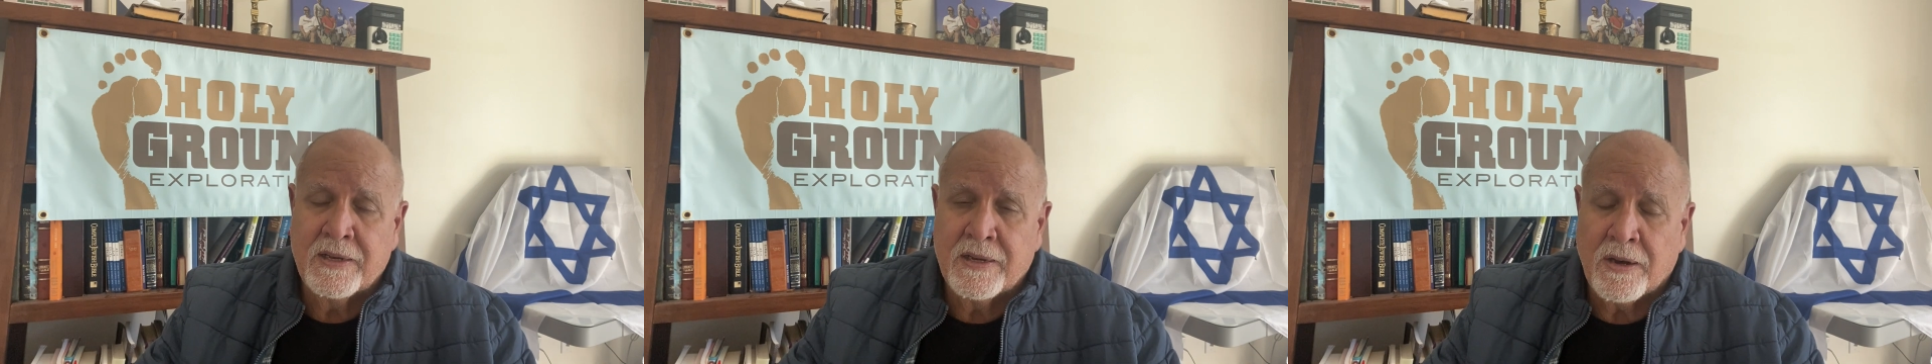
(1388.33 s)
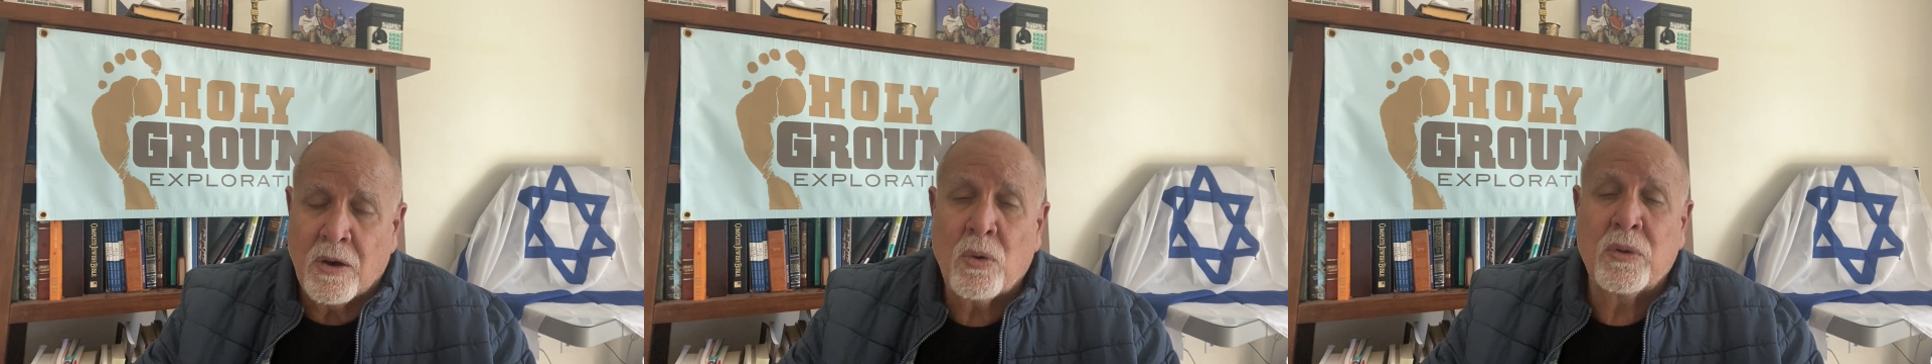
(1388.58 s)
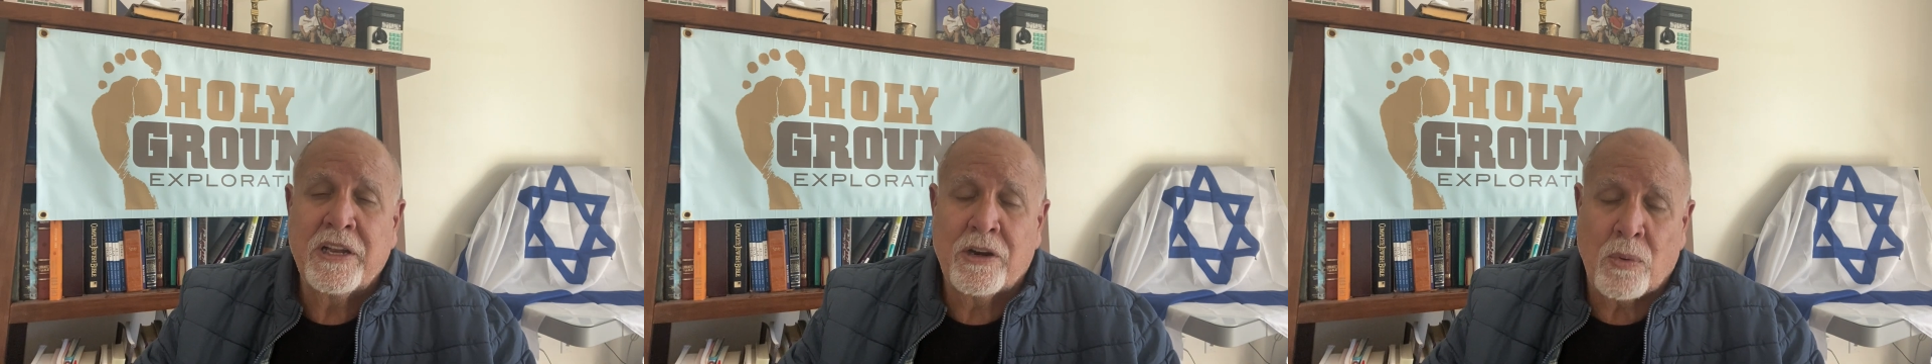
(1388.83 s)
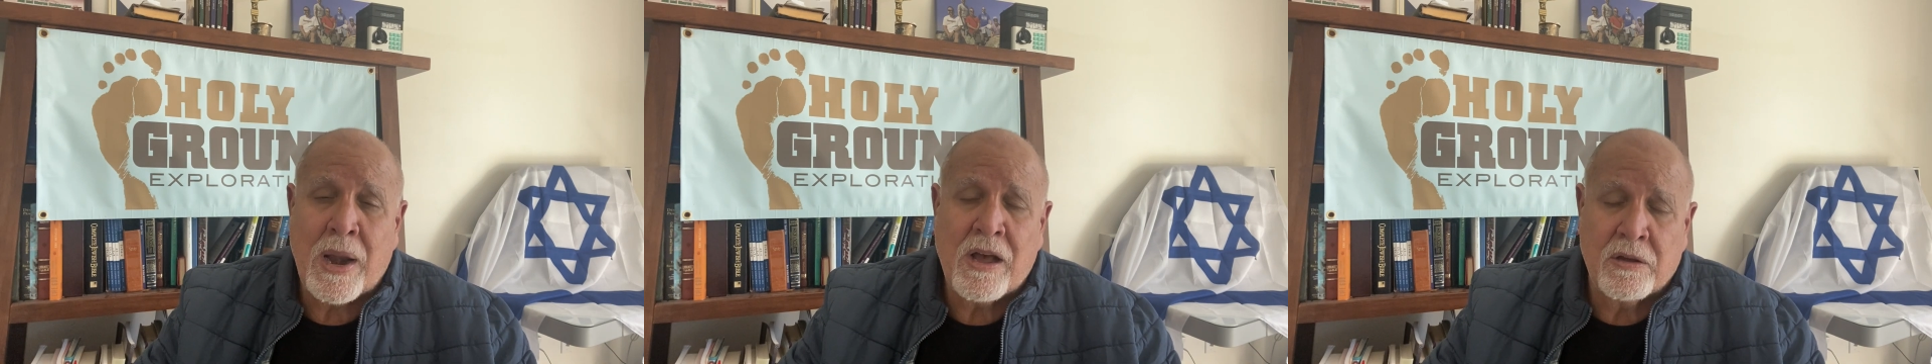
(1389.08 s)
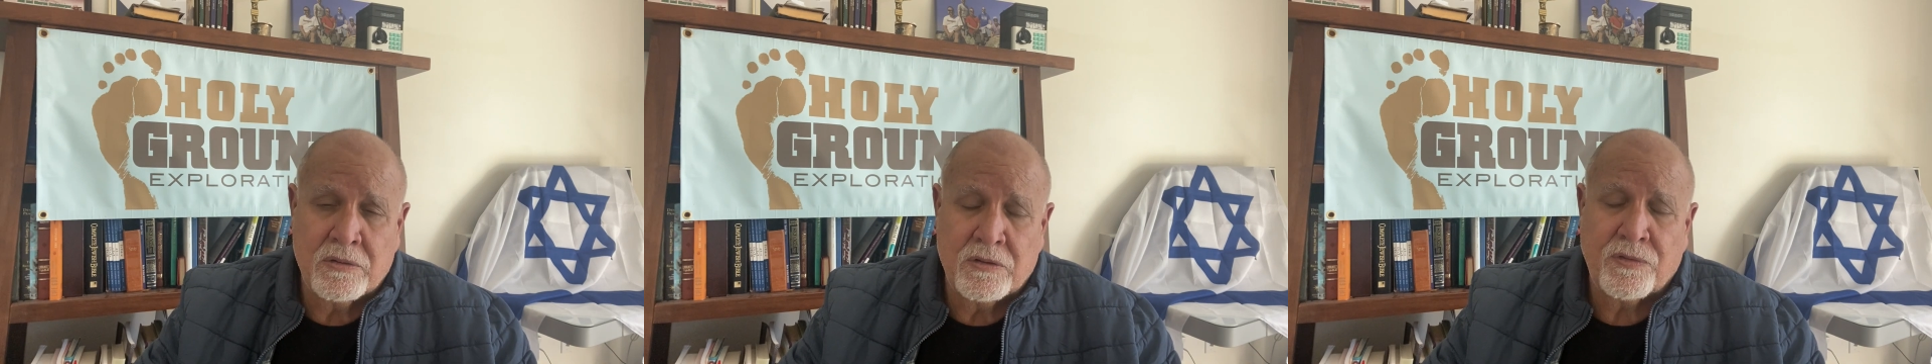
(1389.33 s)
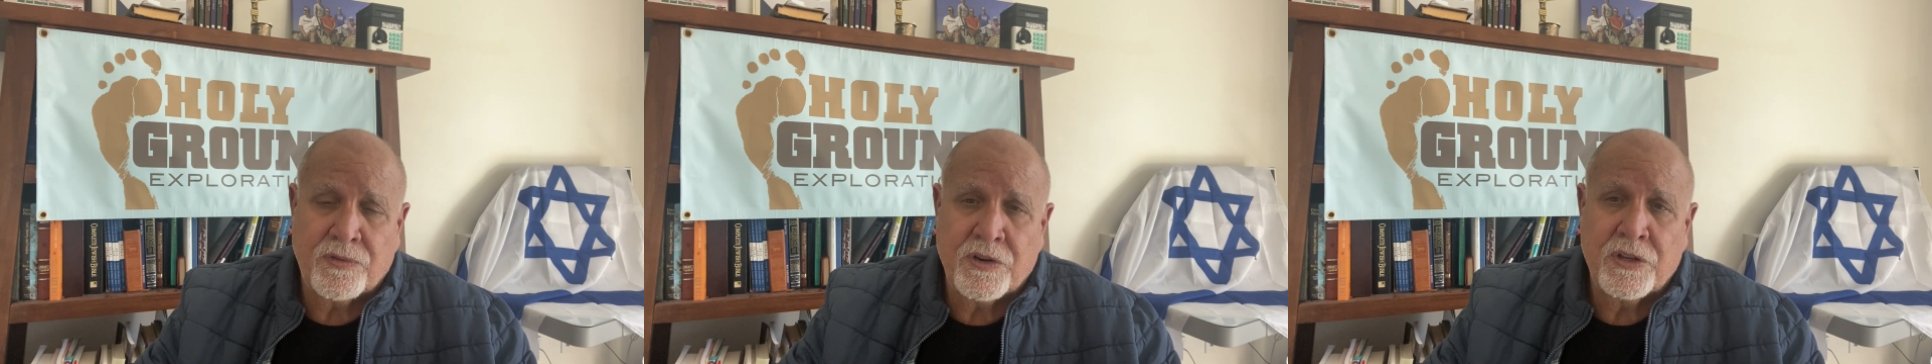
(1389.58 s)
holy ground
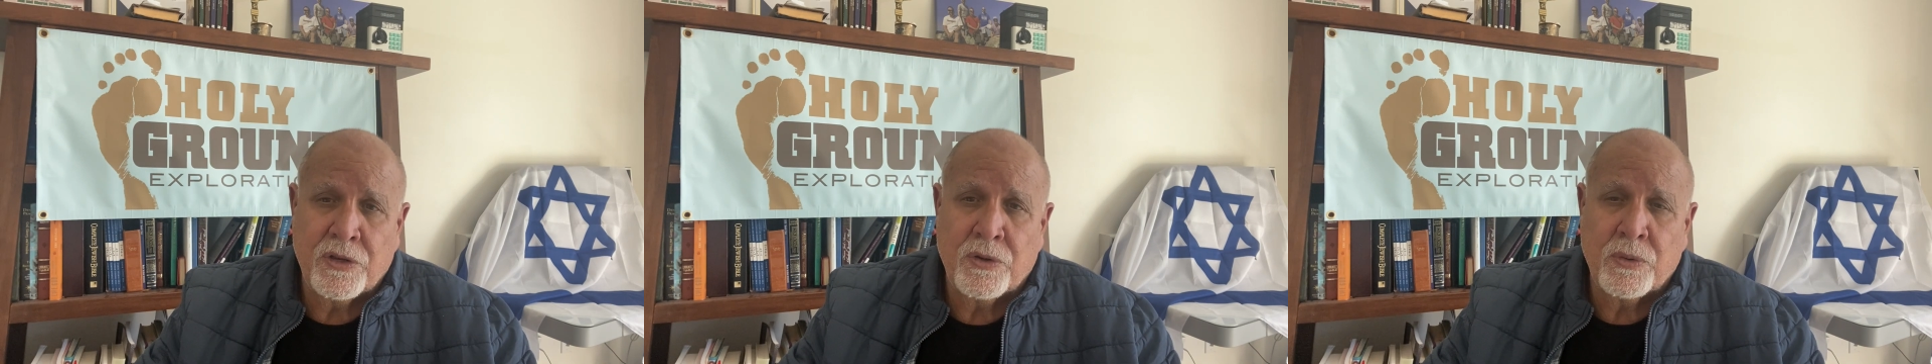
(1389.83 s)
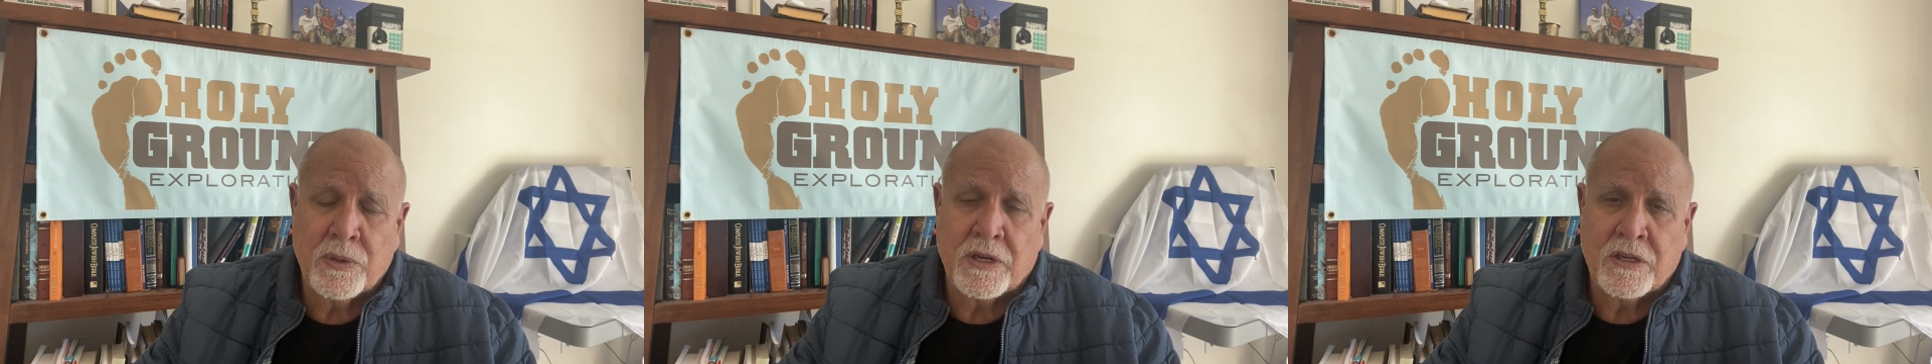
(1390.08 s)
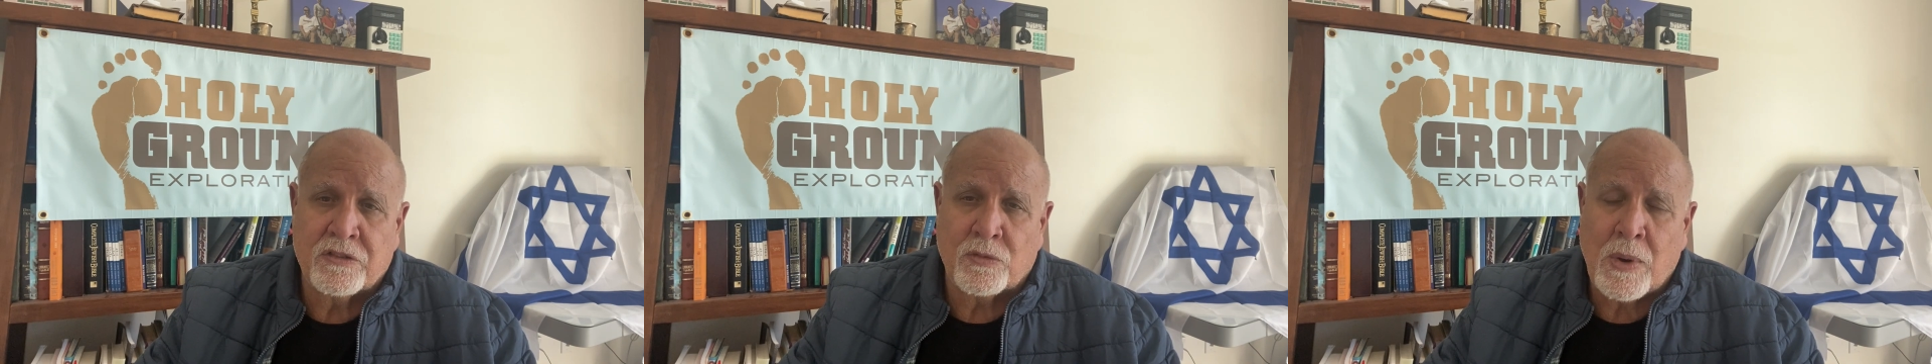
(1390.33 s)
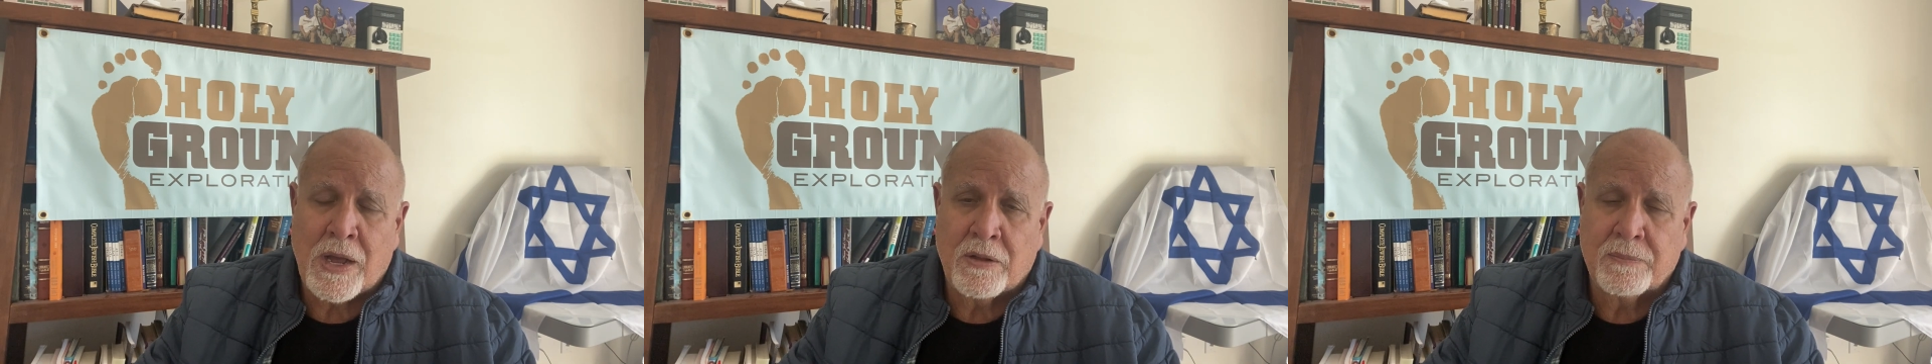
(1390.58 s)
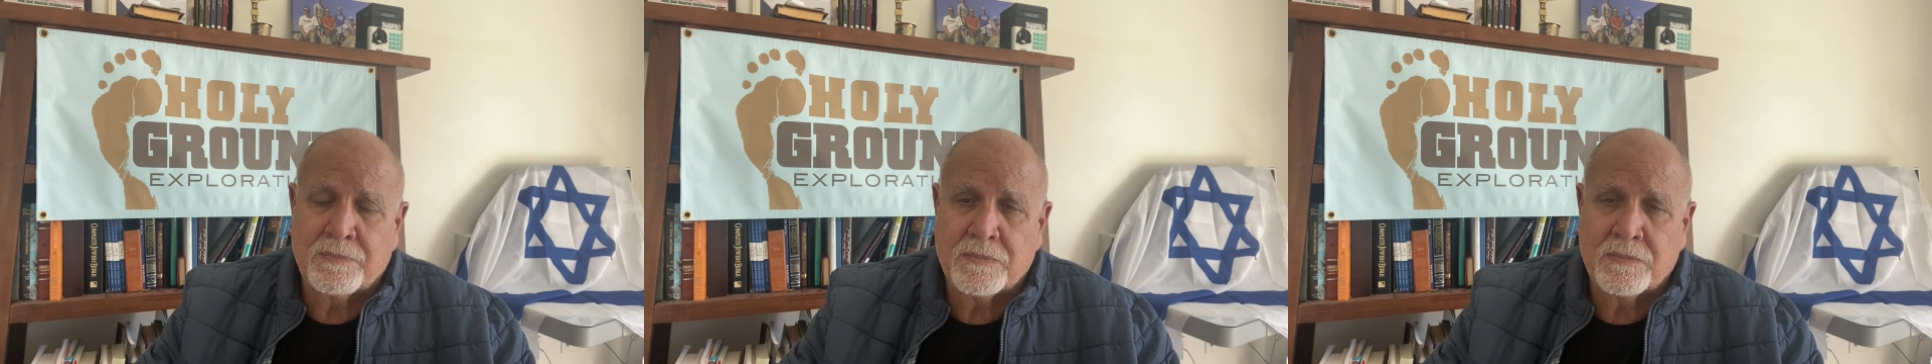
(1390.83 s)
for you as well.